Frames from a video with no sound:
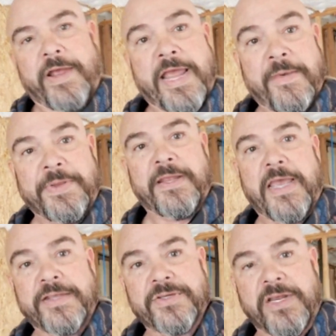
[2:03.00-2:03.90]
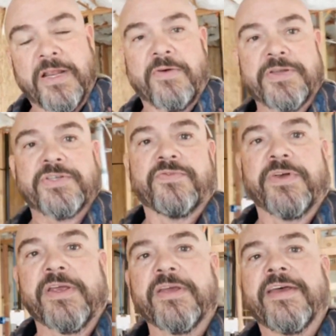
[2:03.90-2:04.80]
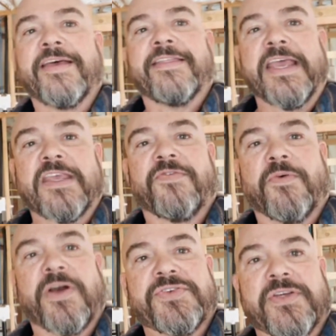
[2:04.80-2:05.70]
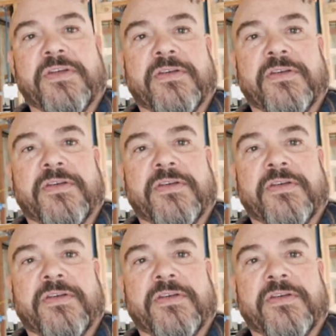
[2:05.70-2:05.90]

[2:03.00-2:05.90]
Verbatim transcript: happy to answer any questions for you. Thank you for watching.